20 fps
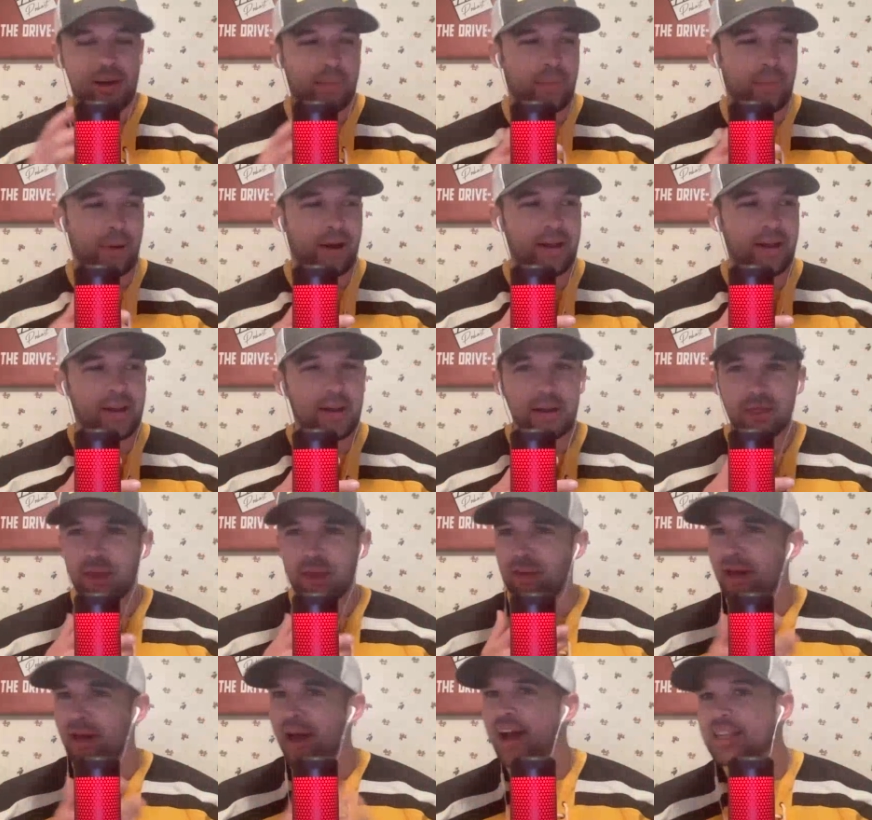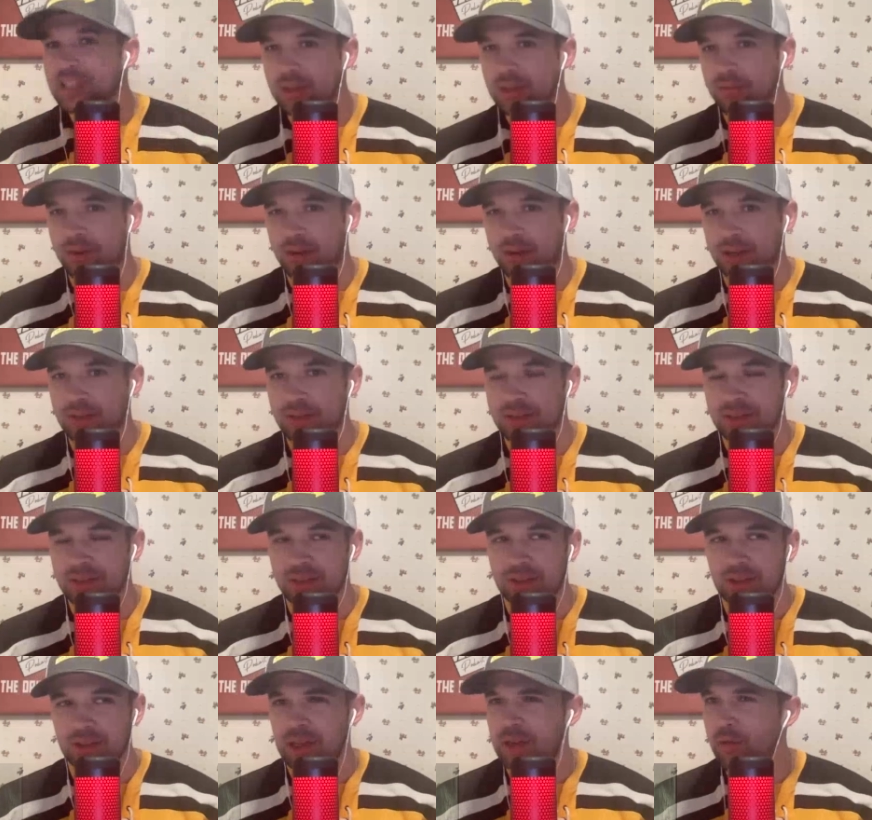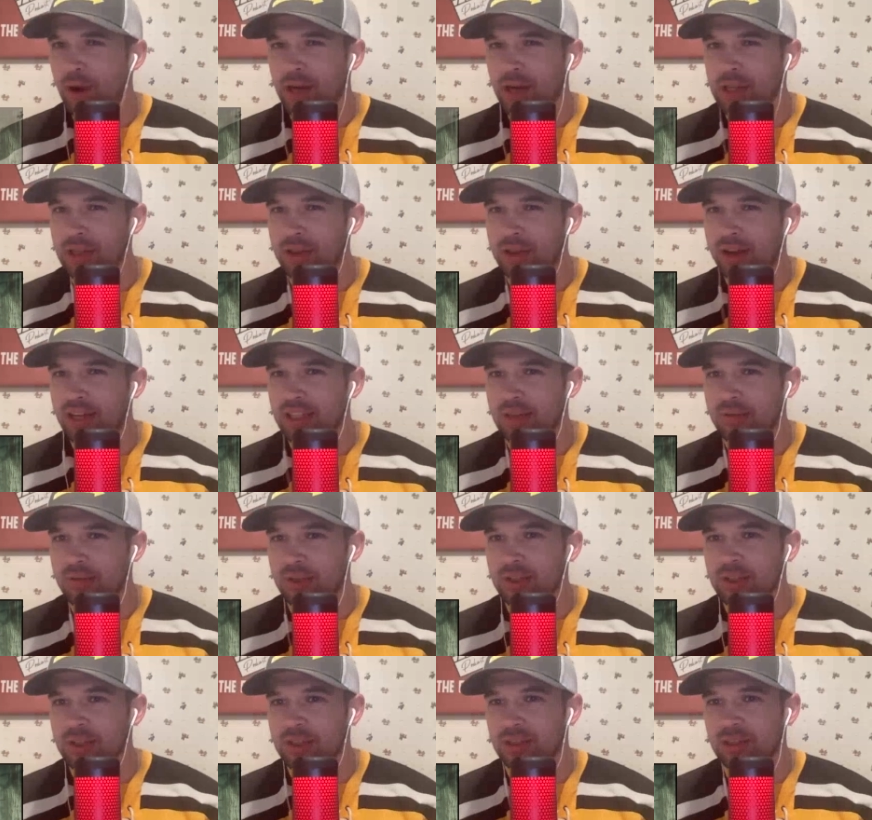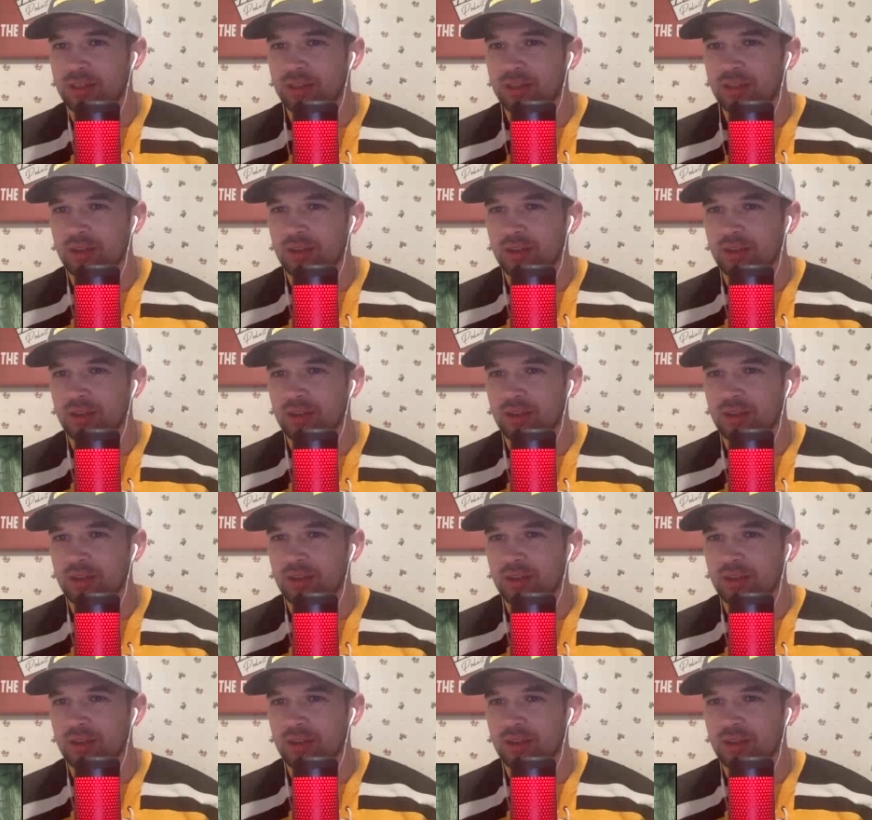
But The Last of Us, did you watch The Last of Us?